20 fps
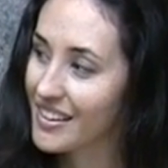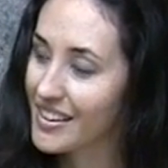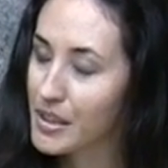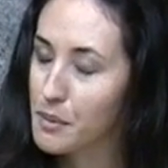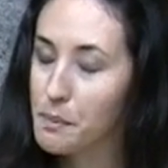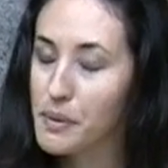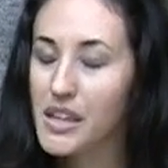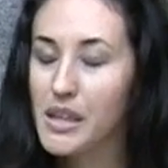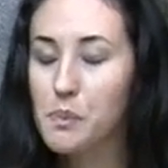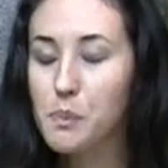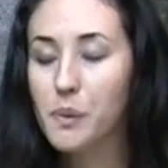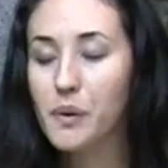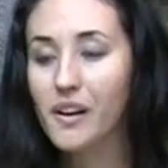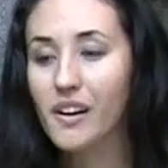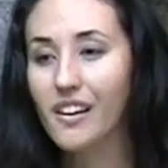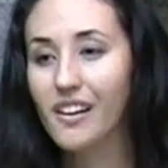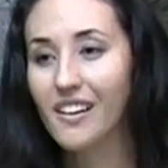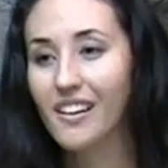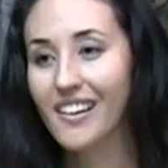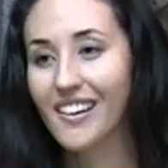The
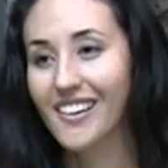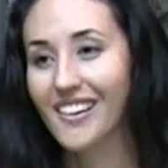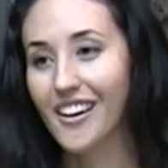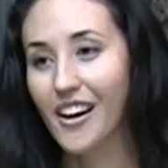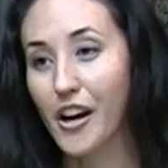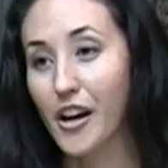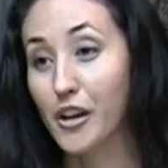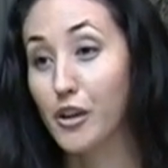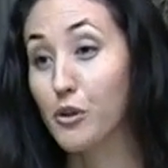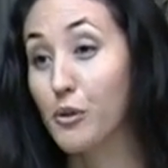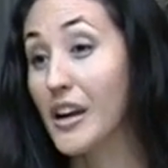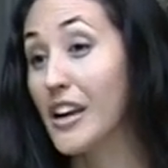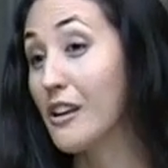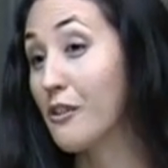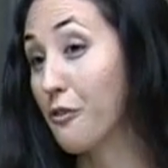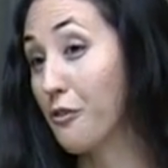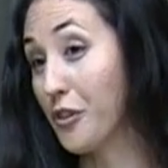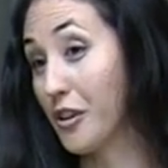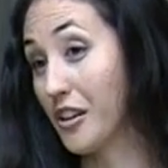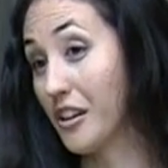people are
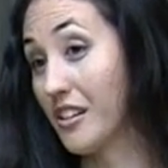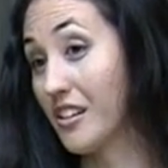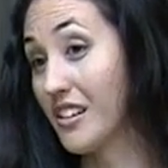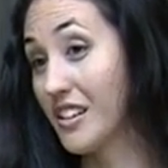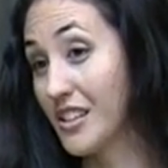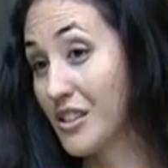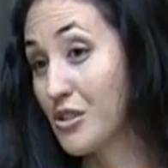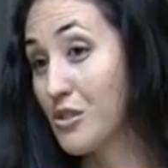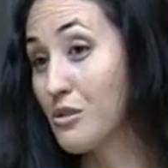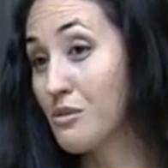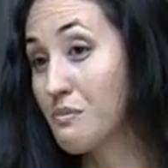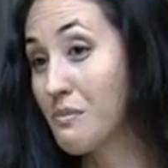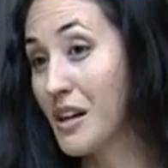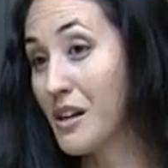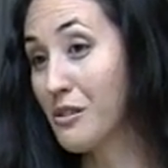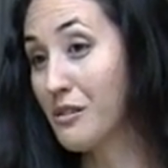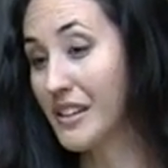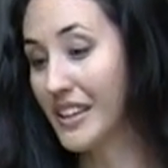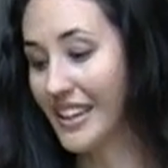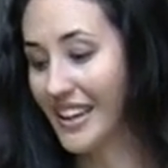grateful to
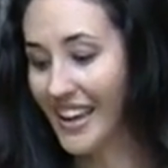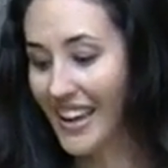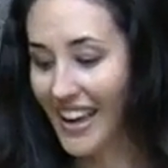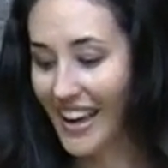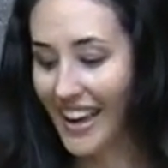Maui